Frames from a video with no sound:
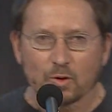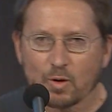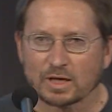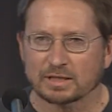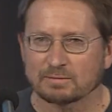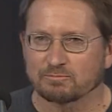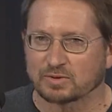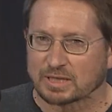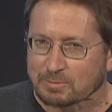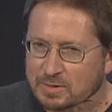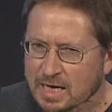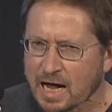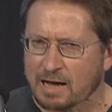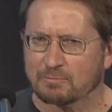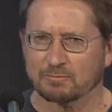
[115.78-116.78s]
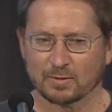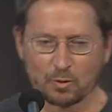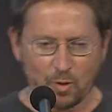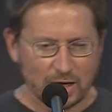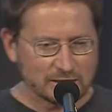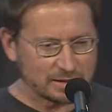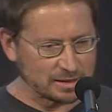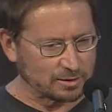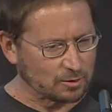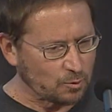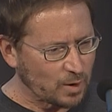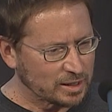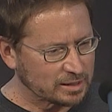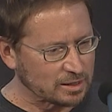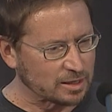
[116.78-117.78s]
quite some time, quite,
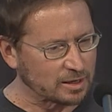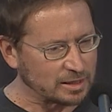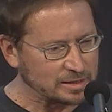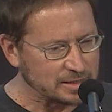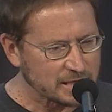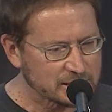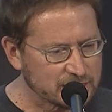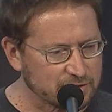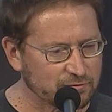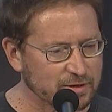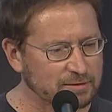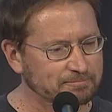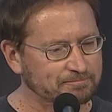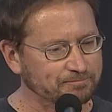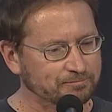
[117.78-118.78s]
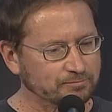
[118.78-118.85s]
quite uh, intensively,